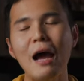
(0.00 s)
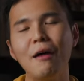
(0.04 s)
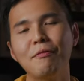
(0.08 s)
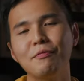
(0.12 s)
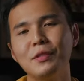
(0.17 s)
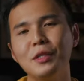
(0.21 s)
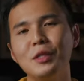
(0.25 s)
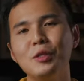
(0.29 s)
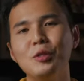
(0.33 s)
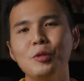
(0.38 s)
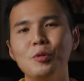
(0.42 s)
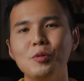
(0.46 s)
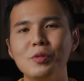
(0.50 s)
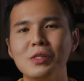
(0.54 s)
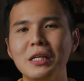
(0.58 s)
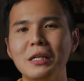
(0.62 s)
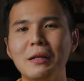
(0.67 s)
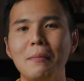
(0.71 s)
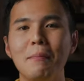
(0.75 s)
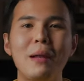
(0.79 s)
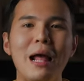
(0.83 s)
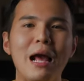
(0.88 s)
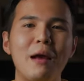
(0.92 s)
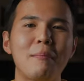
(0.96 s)
after using a
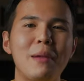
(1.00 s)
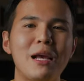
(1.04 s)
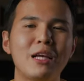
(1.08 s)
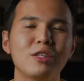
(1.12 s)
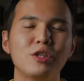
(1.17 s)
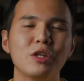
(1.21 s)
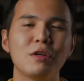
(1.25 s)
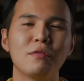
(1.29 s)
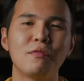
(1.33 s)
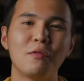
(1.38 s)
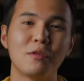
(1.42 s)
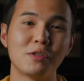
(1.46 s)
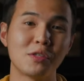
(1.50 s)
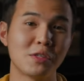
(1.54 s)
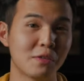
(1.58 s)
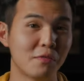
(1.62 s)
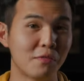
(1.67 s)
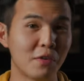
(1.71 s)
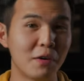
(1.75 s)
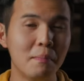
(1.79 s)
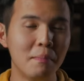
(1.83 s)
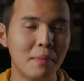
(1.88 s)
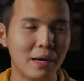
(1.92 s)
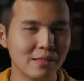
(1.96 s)
Blackmagic for
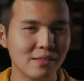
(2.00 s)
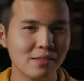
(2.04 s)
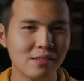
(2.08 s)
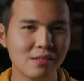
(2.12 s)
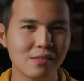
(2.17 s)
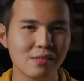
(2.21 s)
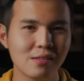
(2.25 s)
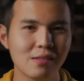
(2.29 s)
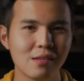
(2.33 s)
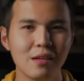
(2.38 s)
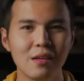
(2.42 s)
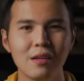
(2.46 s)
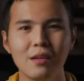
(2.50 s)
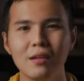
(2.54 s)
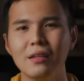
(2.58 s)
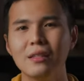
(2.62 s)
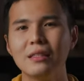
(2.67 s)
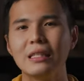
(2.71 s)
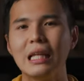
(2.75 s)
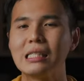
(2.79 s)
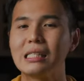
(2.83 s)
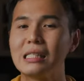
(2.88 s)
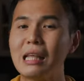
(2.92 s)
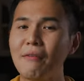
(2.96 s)
several months,
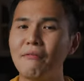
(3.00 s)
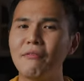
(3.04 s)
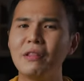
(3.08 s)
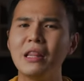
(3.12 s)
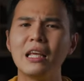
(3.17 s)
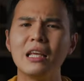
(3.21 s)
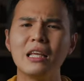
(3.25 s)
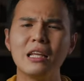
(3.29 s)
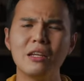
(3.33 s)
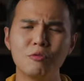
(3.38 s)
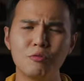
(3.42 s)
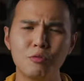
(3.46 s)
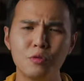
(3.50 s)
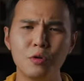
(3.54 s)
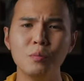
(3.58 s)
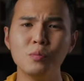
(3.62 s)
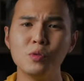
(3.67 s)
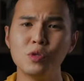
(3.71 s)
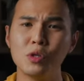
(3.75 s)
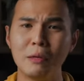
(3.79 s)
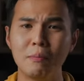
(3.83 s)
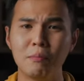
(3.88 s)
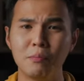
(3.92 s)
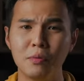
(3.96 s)
there's definitely room
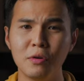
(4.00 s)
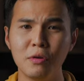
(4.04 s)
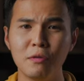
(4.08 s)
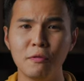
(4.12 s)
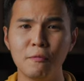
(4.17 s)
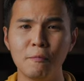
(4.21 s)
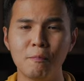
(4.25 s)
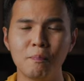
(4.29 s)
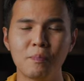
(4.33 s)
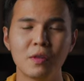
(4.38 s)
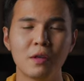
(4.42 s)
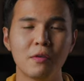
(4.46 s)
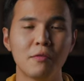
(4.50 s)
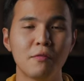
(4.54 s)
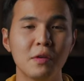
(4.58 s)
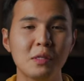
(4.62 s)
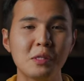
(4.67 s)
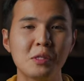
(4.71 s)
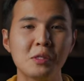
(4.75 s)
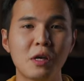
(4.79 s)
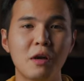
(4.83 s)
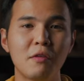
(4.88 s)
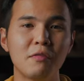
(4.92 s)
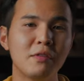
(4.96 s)
to improve.
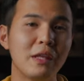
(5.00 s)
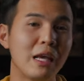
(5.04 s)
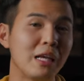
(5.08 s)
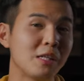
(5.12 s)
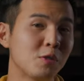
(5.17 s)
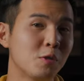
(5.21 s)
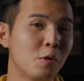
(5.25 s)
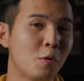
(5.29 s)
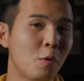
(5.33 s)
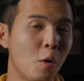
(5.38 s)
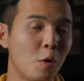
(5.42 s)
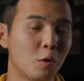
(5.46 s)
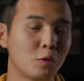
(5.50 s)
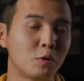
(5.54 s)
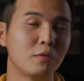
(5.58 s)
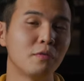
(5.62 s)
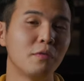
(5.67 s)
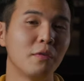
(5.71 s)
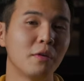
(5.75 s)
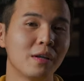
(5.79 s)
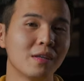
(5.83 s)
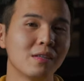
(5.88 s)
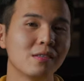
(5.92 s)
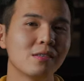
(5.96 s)
First off, there's no
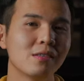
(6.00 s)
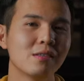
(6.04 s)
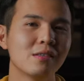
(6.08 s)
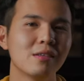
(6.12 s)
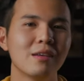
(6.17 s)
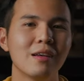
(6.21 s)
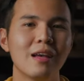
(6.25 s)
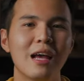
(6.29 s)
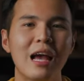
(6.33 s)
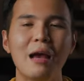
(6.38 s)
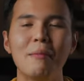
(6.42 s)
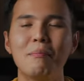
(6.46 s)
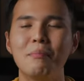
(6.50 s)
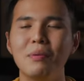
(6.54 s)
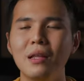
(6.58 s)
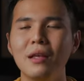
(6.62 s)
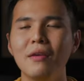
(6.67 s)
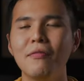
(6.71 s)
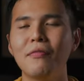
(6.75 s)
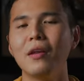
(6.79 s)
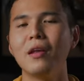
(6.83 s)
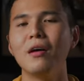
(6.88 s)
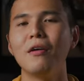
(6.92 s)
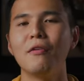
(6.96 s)
autofocus. I
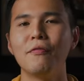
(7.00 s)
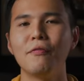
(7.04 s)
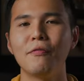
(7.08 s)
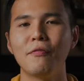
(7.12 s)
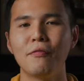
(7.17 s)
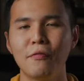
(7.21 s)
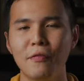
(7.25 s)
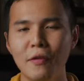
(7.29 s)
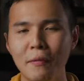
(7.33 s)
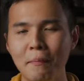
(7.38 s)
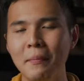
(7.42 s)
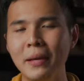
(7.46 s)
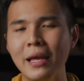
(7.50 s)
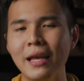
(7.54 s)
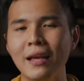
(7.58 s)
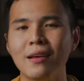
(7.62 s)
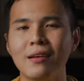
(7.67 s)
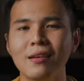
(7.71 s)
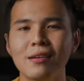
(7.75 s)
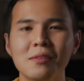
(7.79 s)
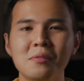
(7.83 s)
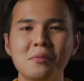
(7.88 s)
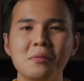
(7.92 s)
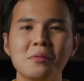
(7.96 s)
believe a lot of
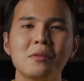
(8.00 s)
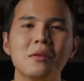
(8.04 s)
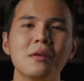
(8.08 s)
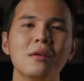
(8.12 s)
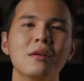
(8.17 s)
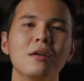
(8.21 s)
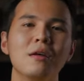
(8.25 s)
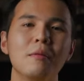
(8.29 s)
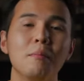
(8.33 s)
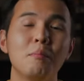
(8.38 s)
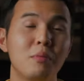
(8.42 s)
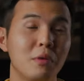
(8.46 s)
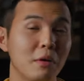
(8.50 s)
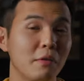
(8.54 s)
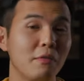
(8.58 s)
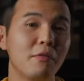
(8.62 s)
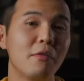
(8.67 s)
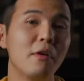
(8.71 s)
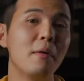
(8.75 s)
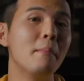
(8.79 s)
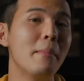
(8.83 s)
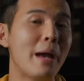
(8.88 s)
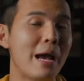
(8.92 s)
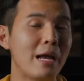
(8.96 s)
filmmakers
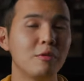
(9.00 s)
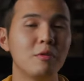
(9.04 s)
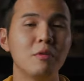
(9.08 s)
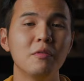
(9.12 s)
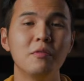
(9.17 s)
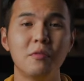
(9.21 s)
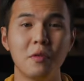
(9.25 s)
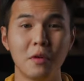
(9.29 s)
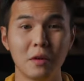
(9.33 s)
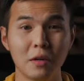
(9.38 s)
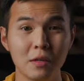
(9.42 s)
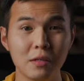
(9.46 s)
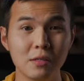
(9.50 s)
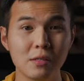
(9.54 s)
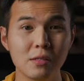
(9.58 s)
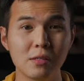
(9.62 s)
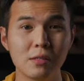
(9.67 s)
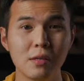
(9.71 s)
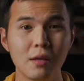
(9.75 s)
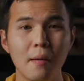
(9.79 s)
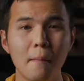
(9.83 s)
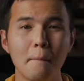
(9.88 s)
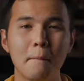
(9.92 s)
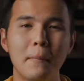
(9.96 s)
prefer manual focus,
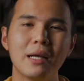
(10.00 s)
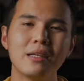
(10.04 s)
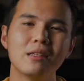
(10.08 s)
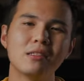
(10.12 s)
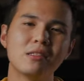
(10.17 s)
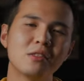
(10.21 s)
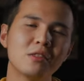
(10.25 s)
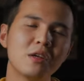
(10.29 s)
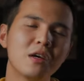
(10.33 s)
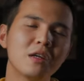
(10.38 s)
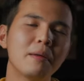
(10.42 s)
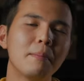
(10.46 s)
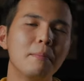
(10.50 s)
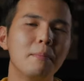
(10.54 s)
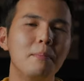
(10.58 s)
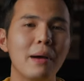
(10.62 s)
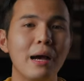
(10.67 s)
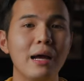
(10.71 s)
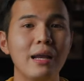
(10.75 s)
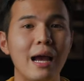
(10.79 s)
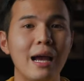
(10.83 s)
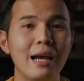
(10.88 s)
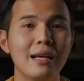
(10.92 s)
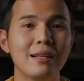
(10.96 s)
but it's not a
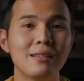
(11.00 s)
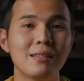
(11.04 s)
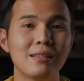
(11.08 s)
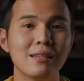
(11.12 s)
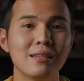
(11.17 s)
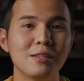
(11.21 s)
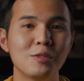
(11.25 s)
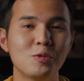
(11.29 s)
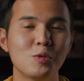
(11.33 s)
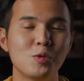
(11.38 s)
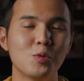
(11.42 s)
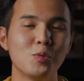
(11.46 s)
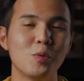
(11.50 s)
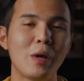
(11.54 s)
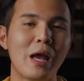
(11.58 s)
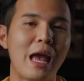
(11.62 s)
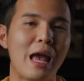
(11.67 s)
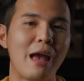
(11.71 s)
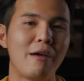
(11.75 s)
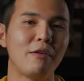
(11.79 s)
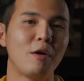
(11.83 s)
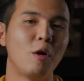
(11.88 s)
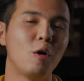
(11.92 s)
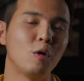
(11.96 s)
bad idea to
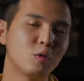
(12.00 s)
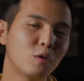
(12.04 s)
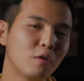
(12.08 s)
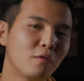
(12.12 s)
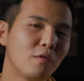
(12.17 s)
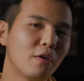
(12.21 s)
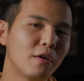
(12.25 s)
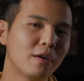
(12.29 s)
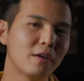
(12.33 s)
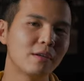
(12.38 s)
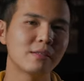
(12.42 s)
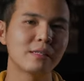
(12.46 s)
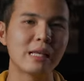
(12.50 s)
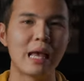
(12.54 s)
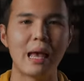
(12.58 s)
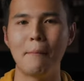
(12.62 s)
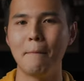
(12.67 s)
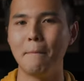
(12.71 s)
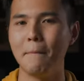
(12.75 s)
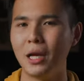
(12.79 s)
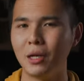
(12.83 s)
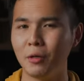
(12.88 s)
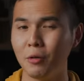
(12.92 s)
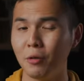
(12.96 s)
have autofocus
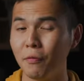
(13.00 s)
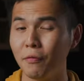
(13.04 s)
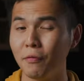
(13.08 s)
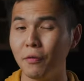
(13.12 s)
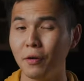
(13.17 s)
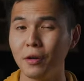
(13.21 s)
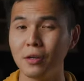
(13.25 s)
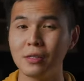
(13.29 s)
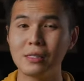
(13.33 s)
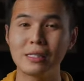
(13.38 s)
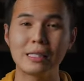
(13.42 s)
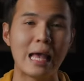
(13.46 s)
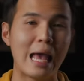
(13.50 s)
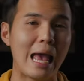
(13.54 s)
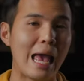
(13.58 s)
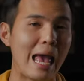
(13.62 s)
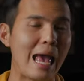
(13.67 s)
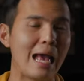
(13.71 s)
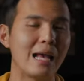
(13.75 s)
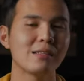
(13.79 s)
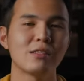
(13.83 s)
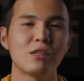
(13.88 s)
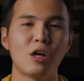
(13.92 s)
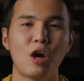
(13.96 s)
and manual focus
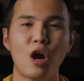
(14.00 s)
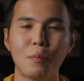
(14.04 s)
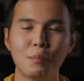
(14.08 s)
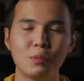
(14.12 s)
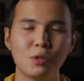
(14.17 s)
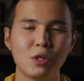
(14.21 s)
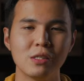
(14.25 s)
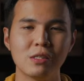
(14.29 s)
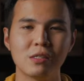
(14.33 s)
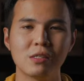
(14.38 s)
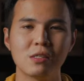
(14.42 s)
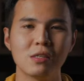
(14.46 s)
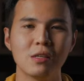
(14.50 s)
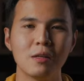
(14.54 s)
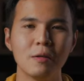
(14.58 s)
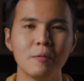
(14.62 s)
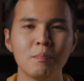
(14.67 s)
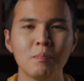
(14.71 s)
as options.